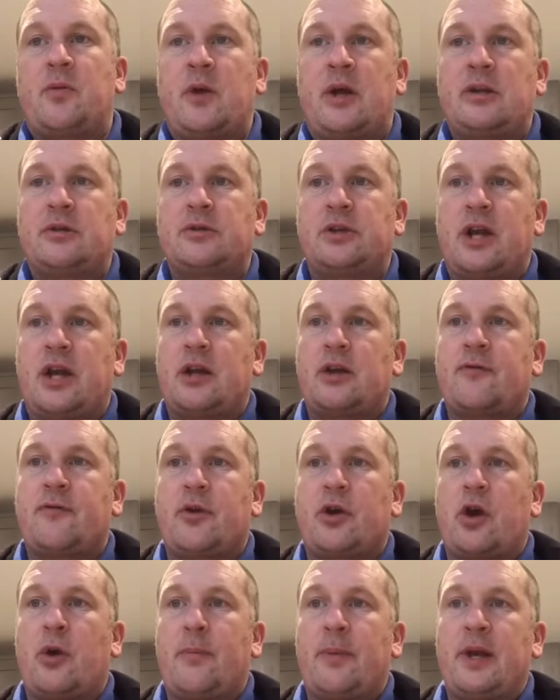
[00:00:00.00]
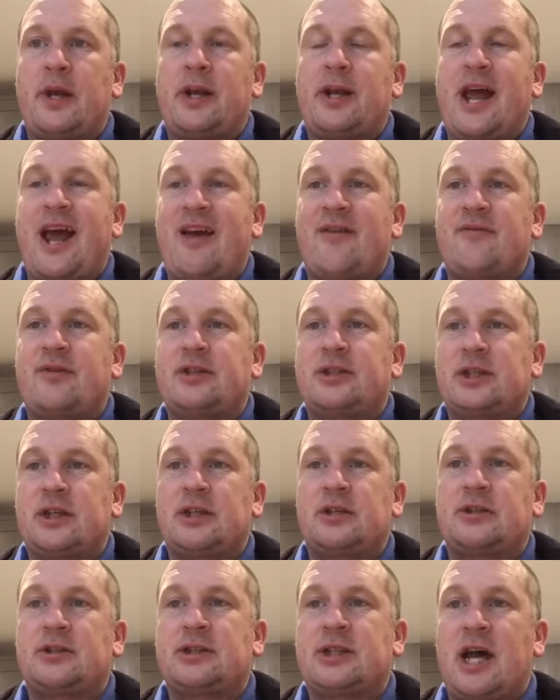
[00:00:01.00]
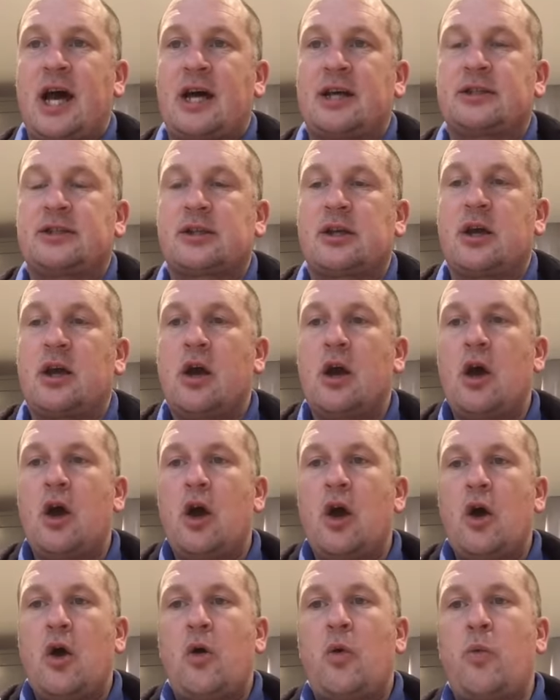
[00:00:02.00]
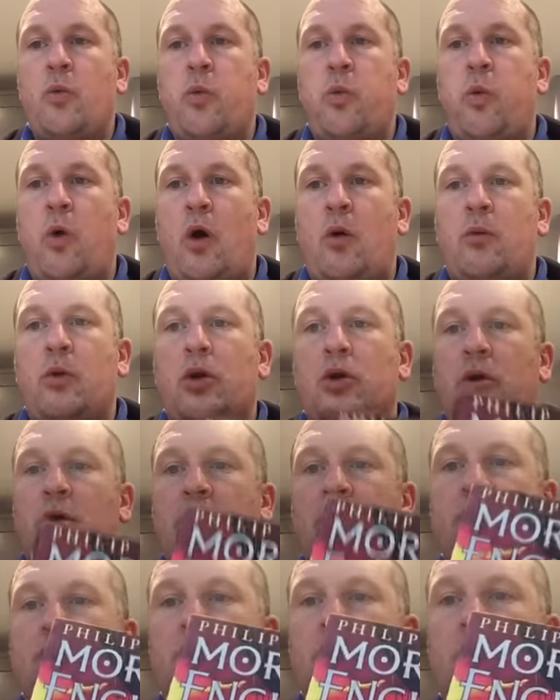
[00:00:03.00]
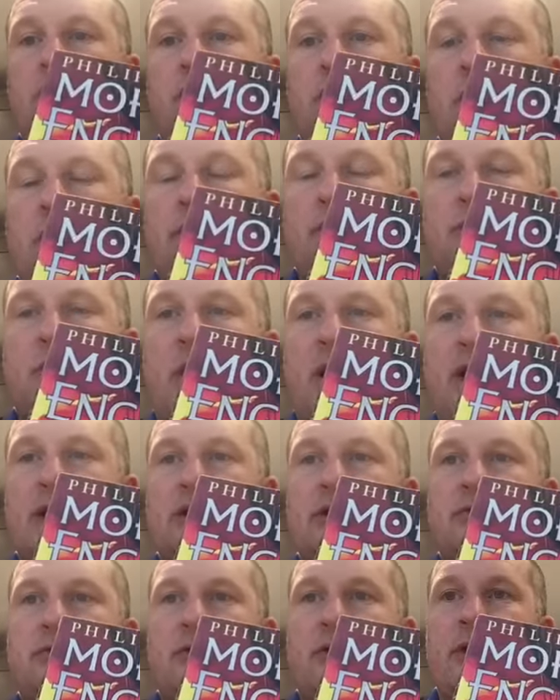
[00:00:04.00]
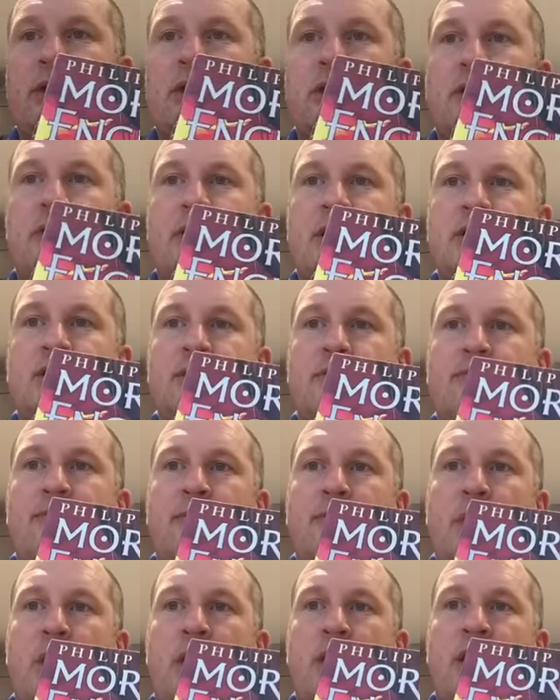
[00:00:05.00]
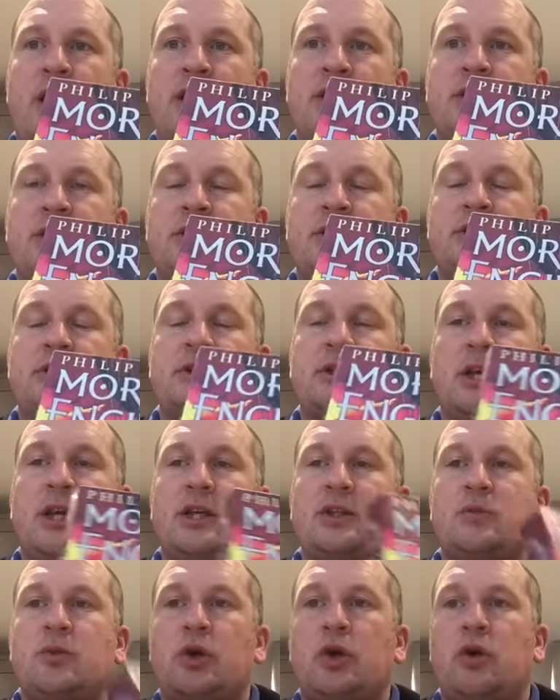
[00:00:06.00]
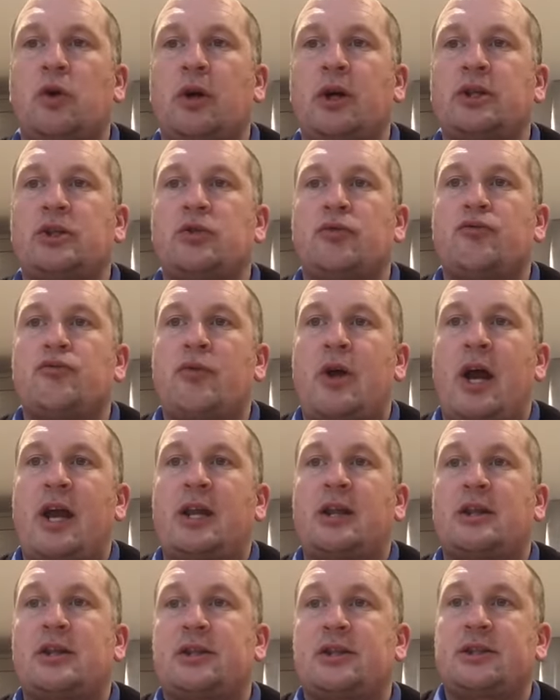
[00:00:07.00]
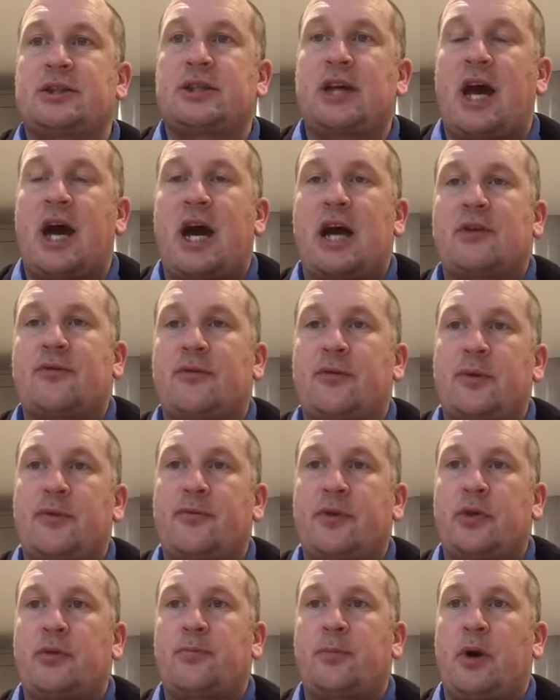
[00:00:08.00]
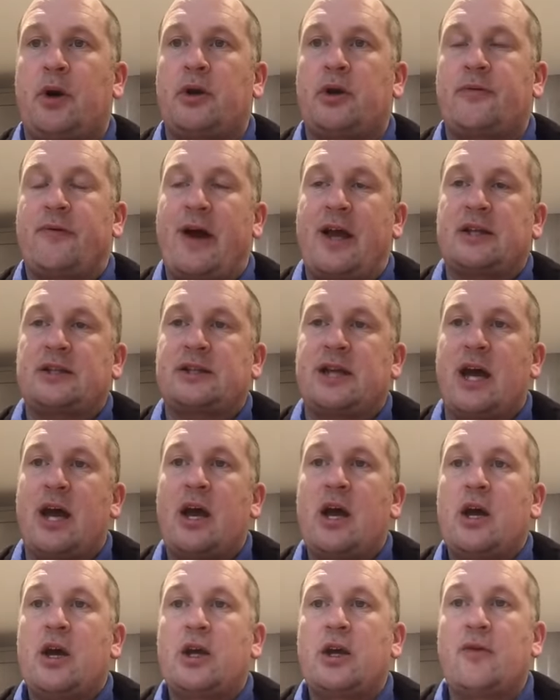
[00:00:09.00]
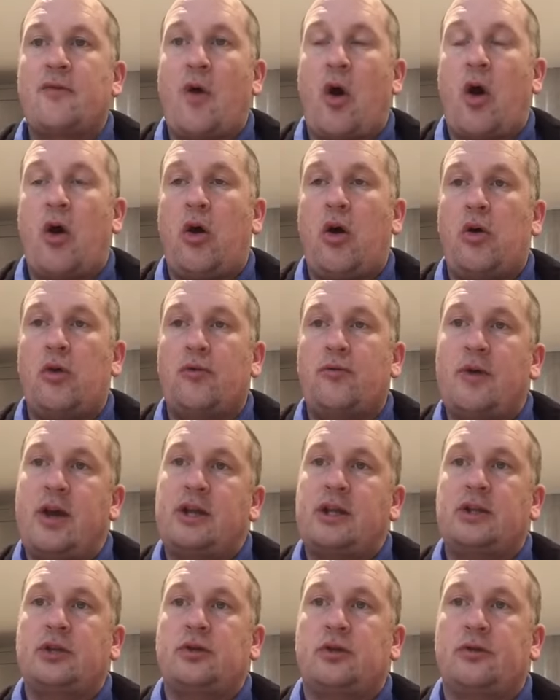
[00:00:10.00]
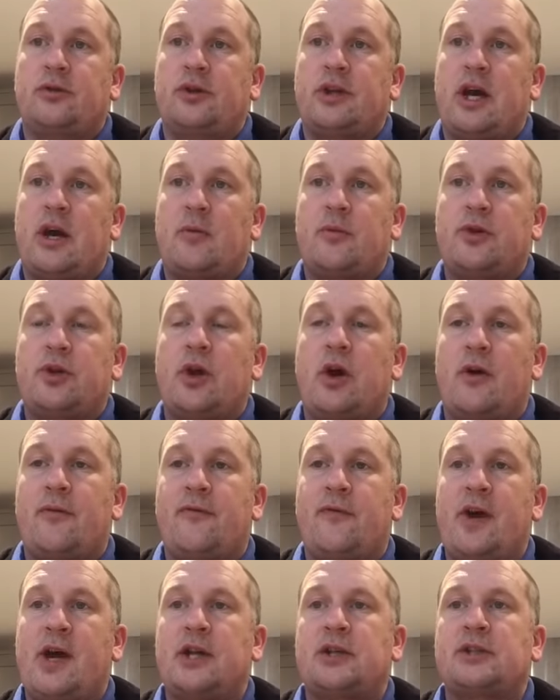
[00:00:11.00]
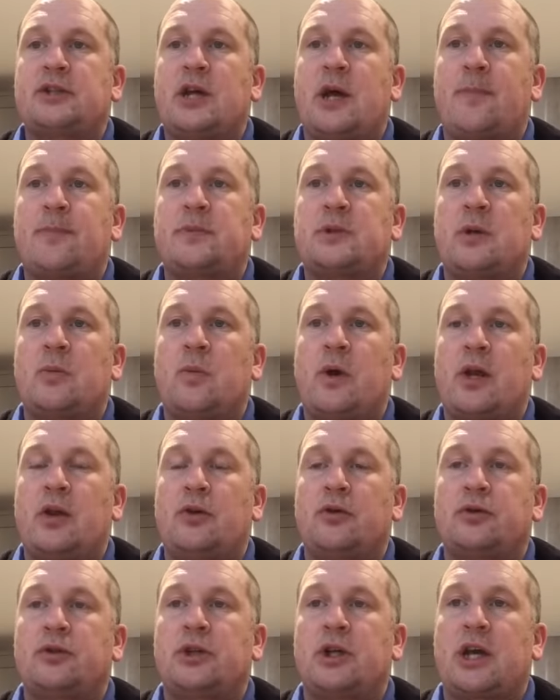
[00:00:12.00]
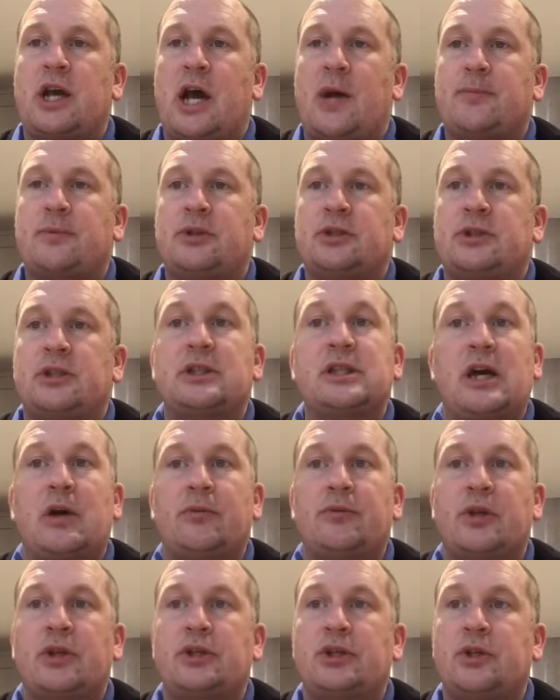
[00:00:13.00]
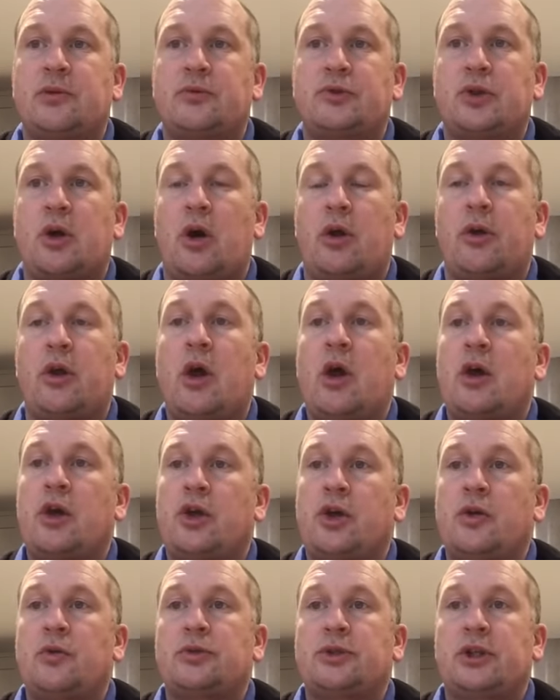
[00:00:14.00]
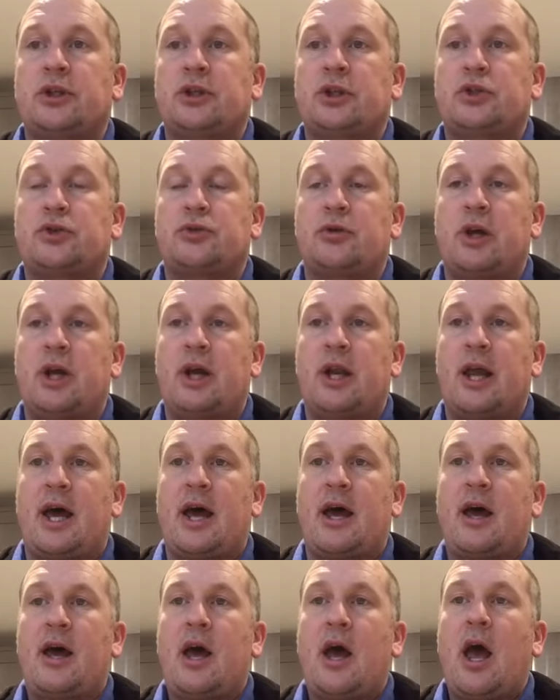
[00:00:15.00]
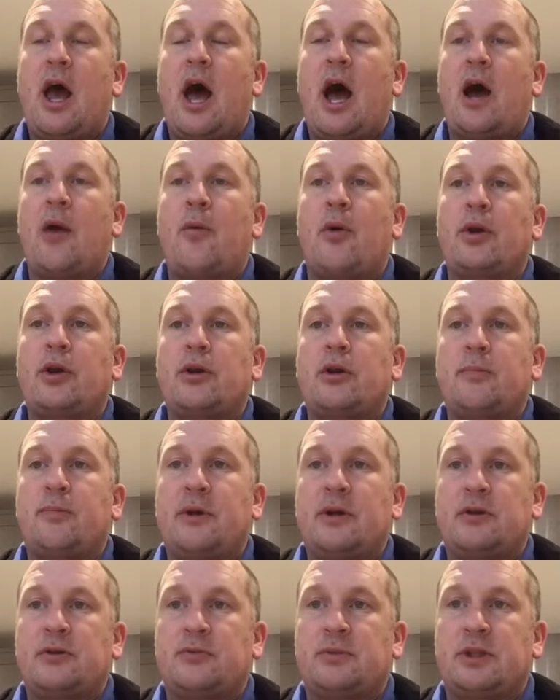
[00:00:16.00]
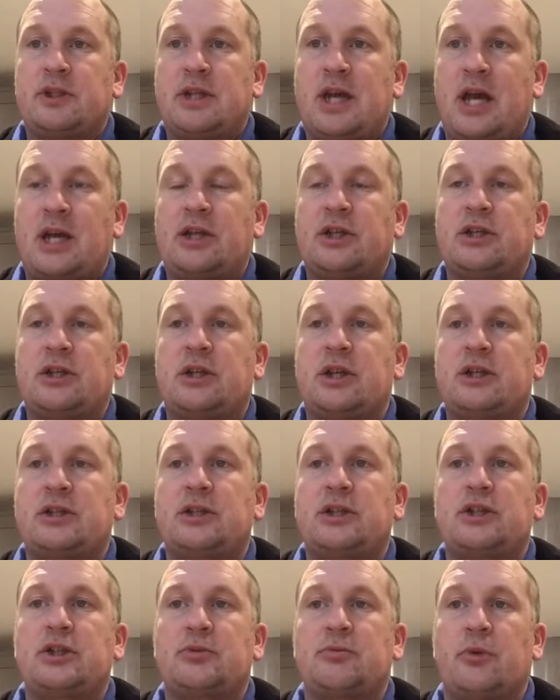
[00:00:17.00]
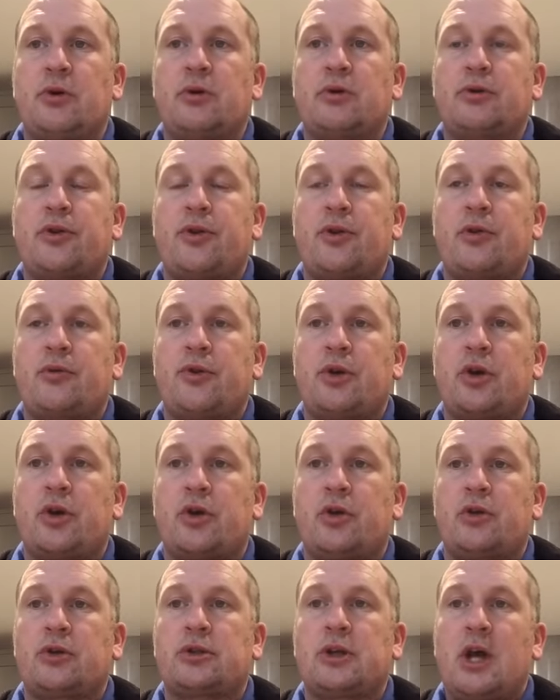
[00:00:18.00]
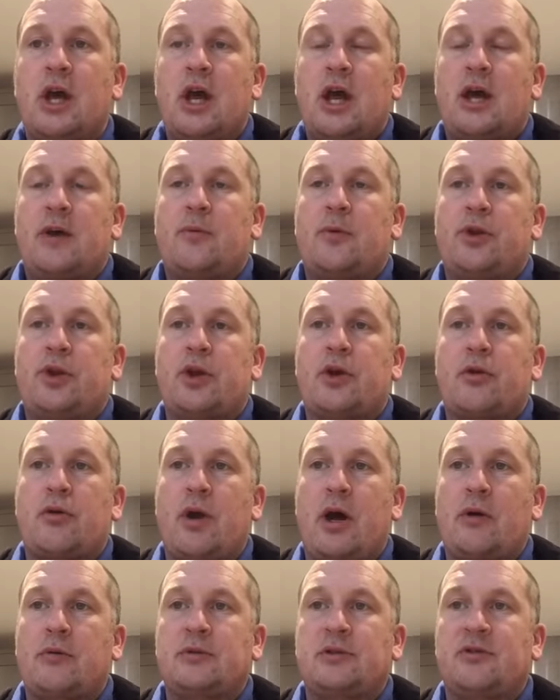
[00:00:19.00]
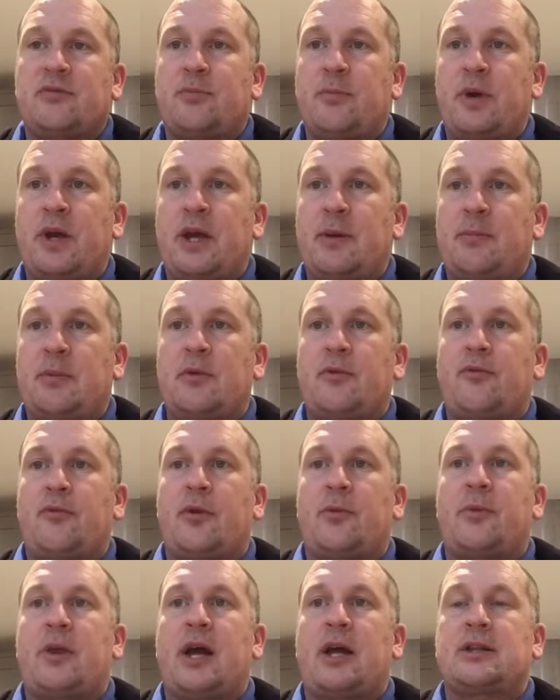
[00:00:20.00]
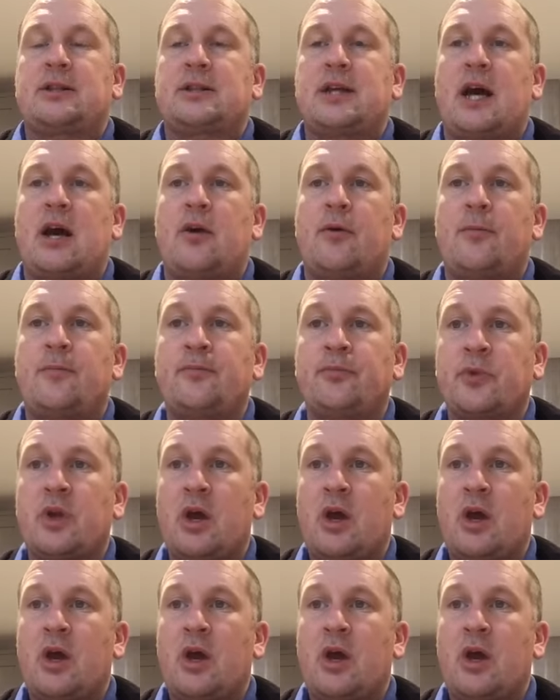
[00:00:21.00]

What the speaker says: Well done, Anna, for completing every single task. What we're going to do, as well as reading the rest of the Mortal Engines, is we're going to write the start from the viewpoint of Hester. You've already done that with your first chapter, where London captures the town that she was on using the trailer. I want you to build up the tension as she smuggled through the gut with the crowds of people from that town.